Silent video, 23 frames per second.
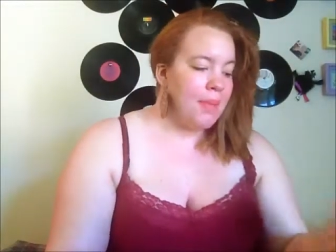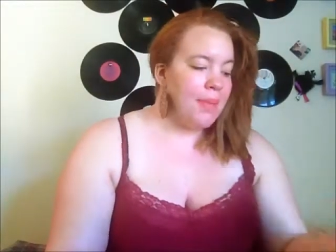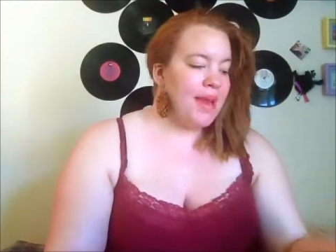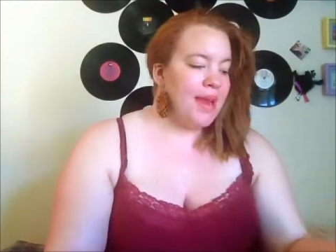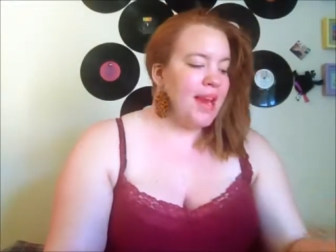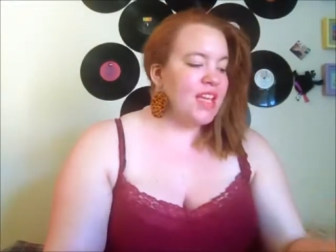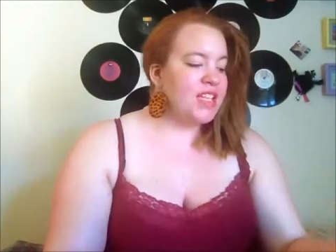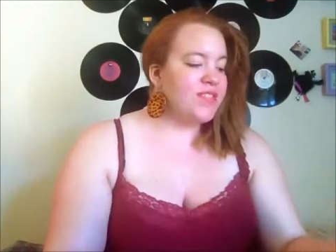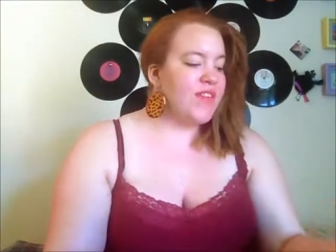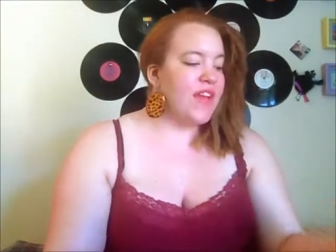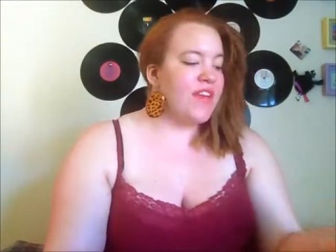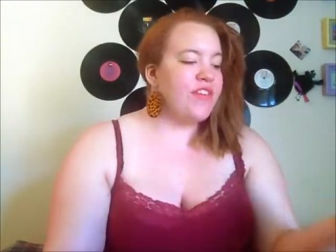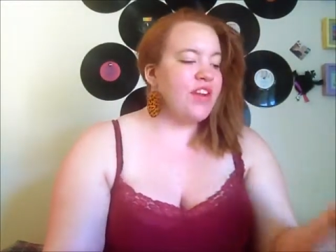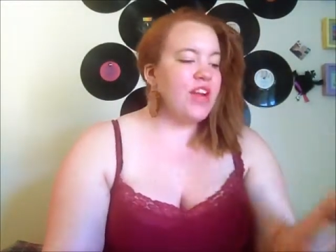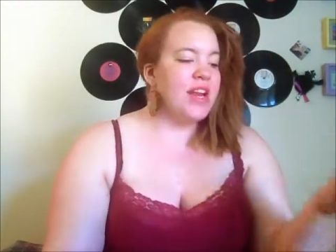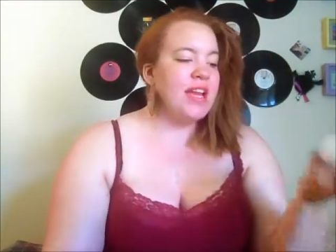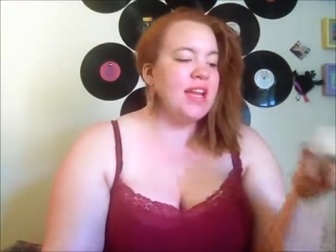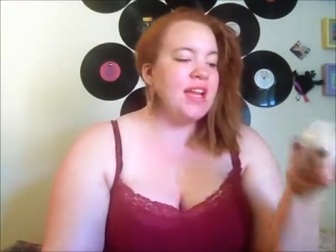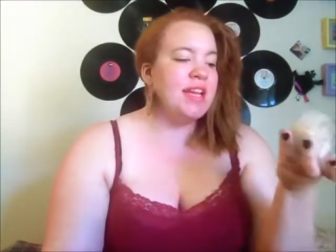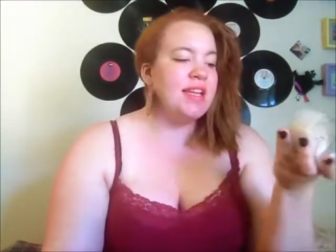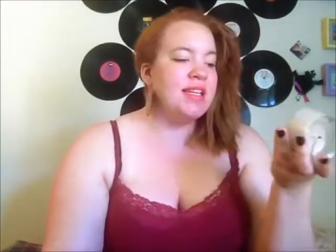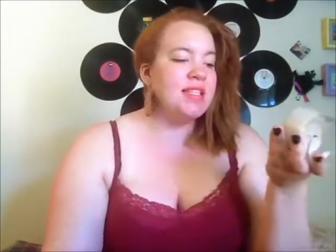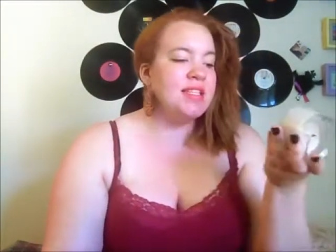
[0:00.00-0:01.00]
My next favorite
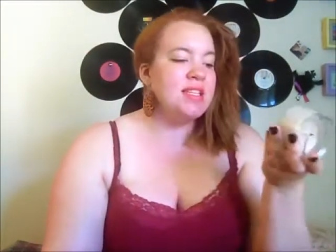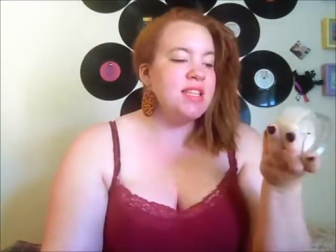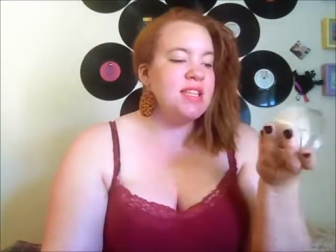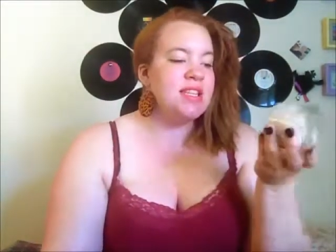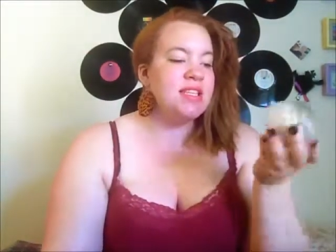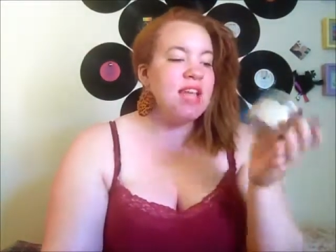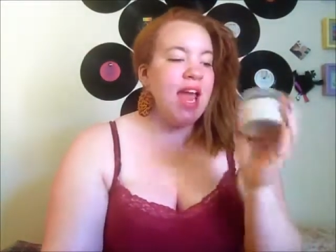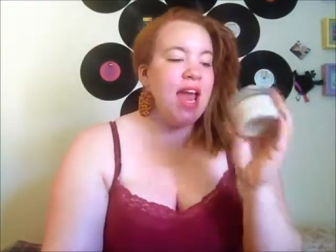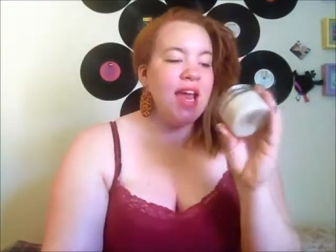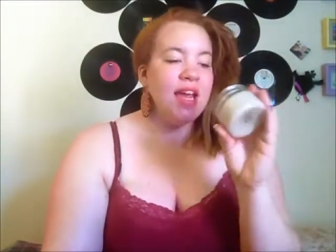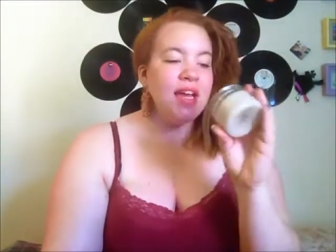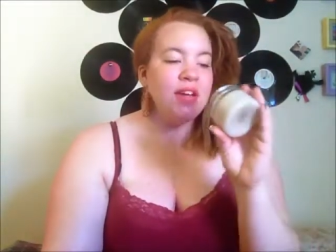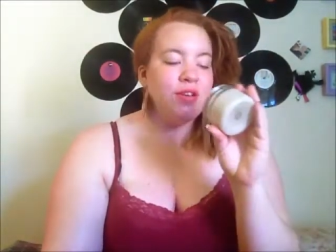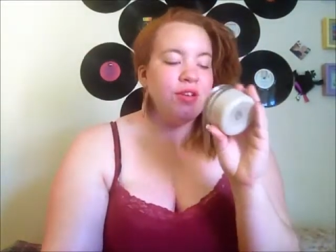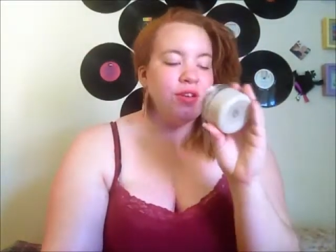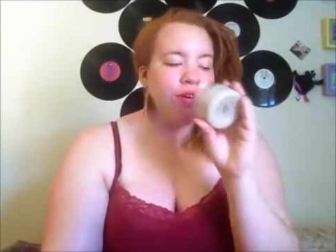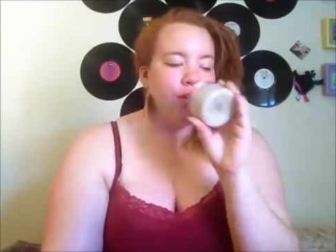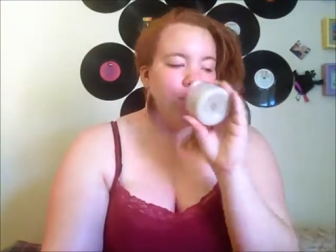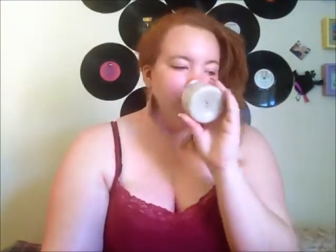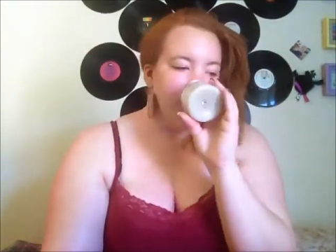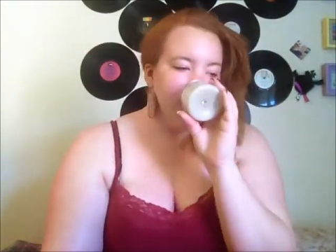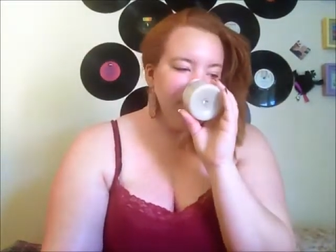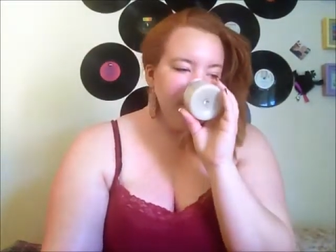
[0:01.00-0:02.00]
is this
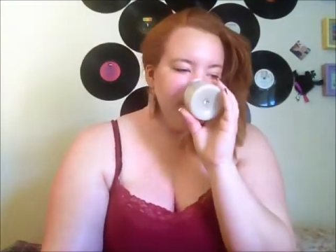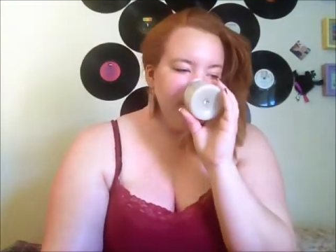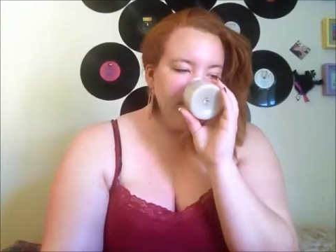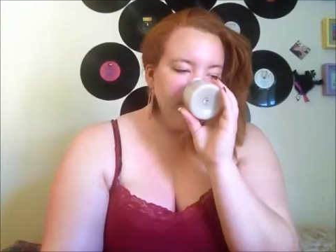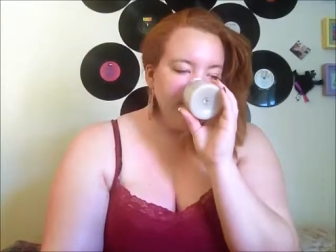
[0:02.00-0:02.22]
candle.